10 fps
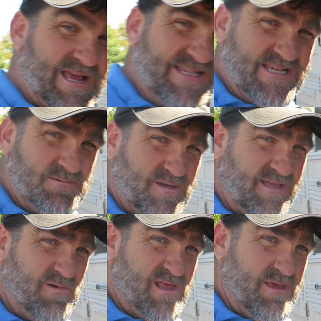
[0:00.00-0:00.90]
I guess that's
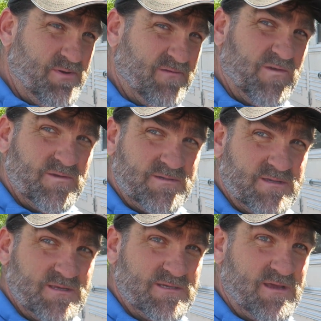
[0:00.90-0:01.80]
why they put fuses
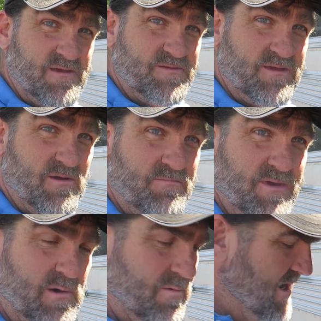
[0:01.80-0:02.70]
in stuff, so you don't
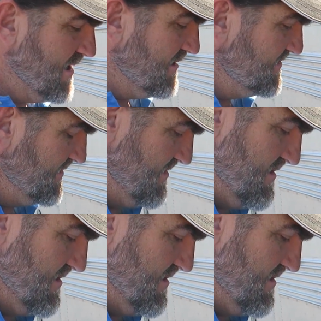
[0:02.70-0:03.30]
melt wires.